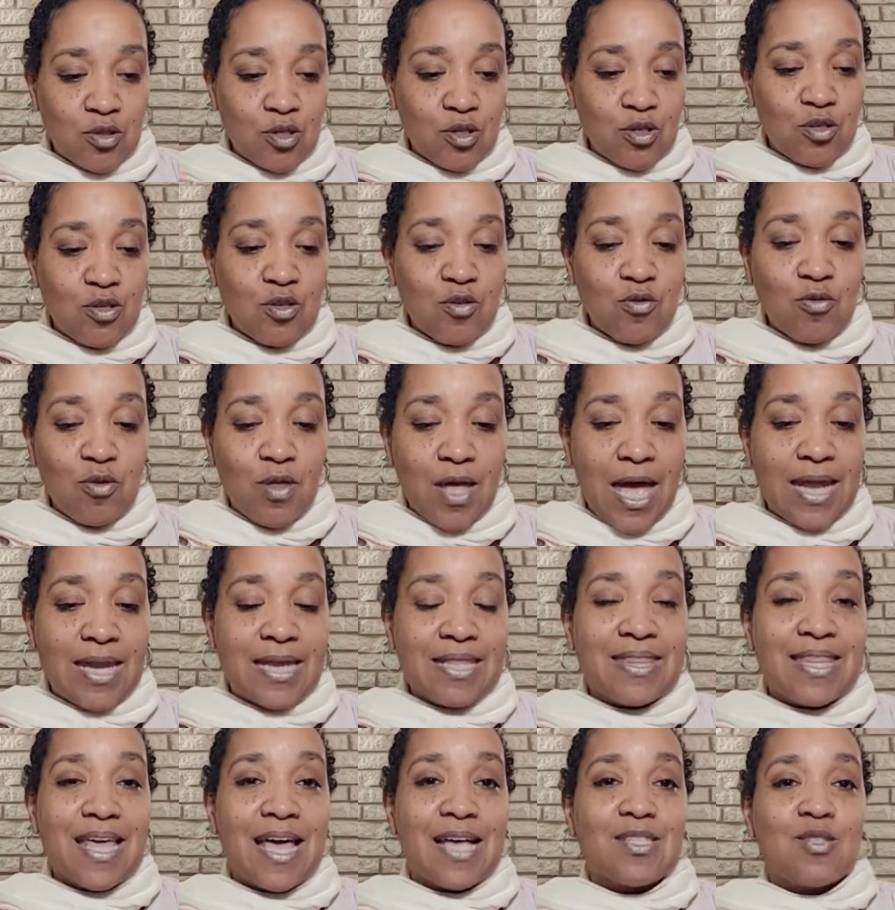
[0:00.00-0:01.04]
to do that.
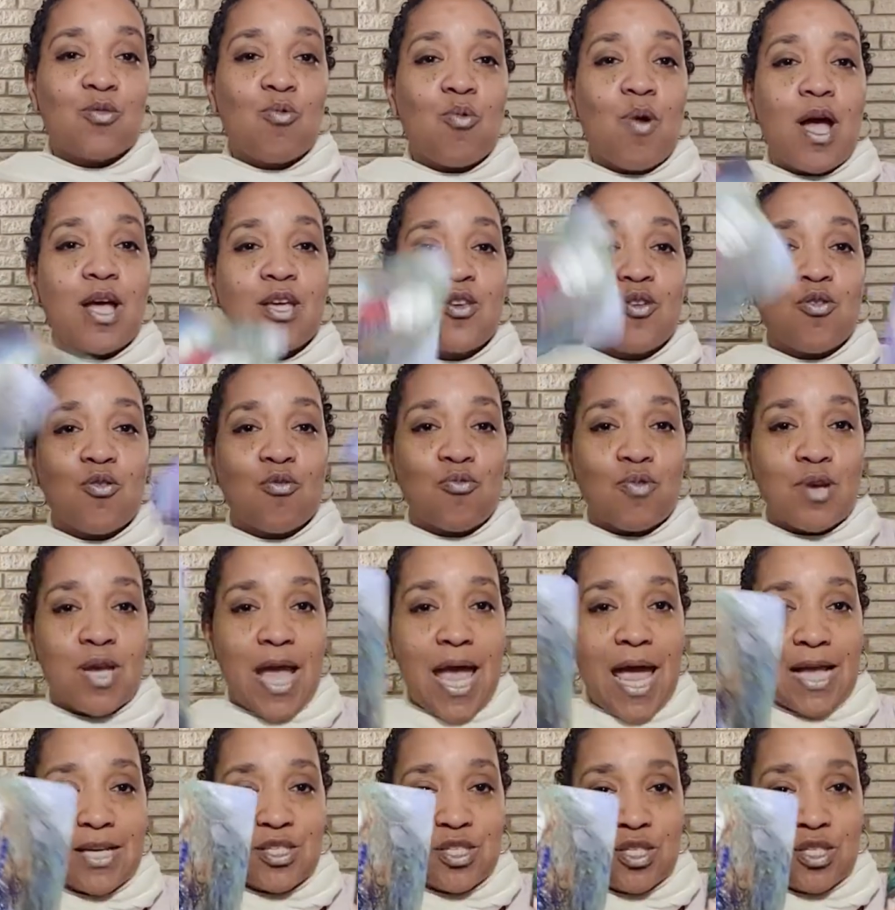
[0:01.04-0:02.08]
And that's why your
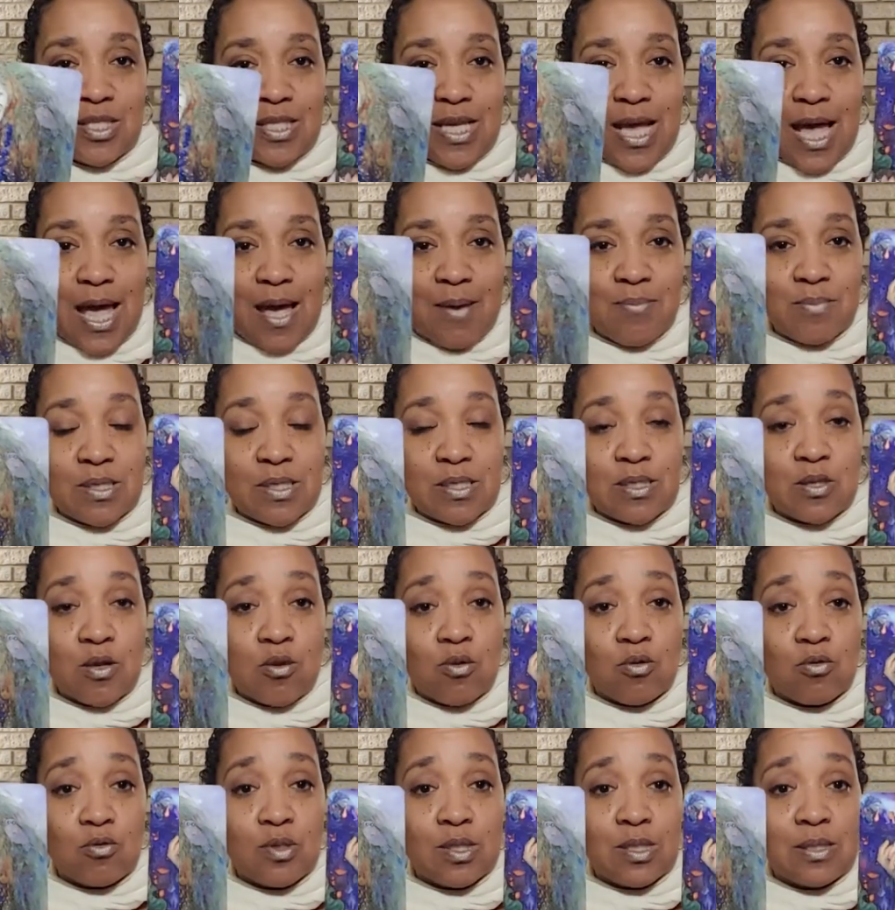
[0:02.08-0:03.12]
reaction time is
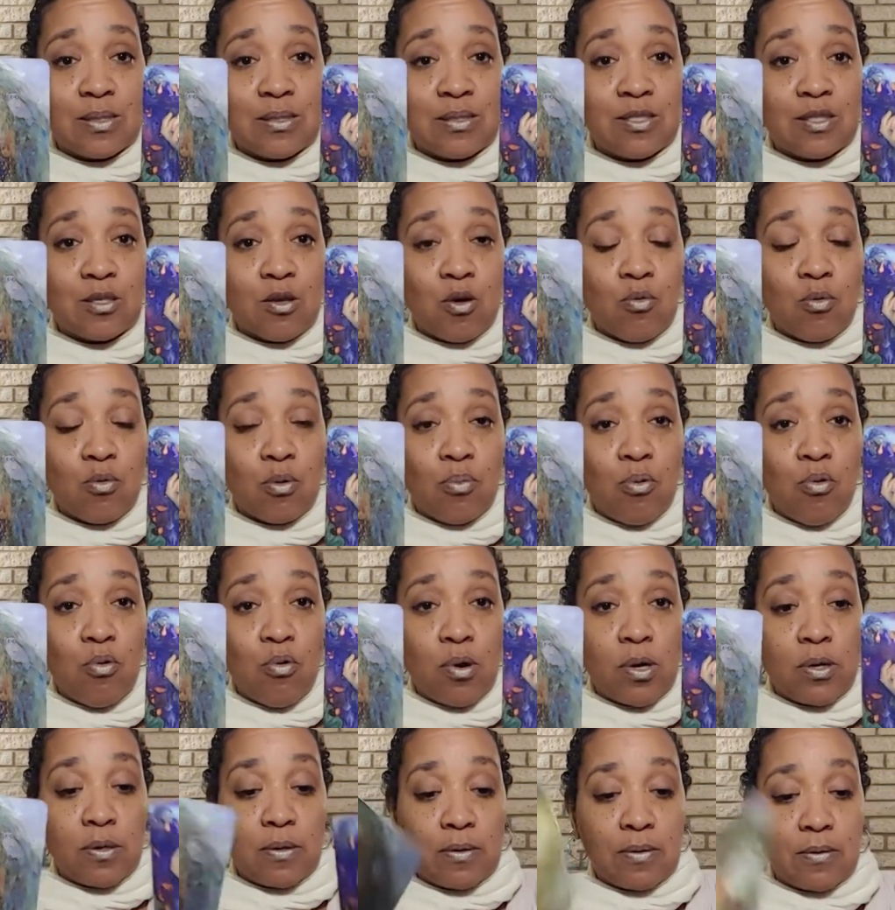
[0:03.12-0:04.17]
so, so
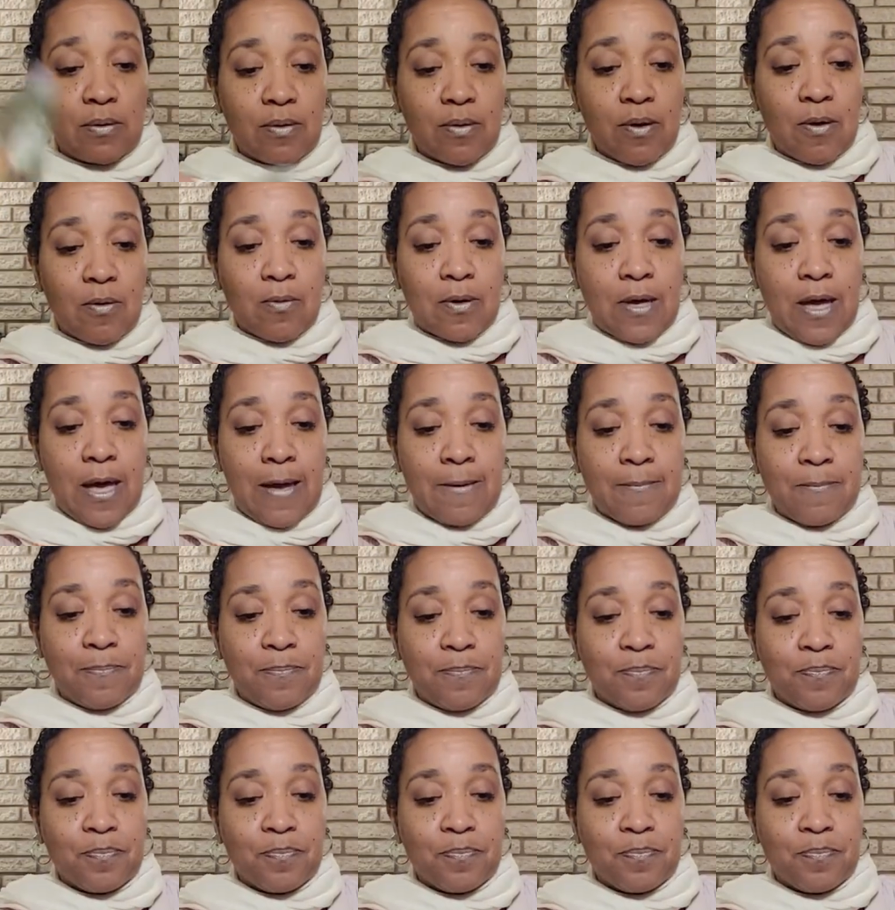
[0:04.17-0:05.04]
important. Okay.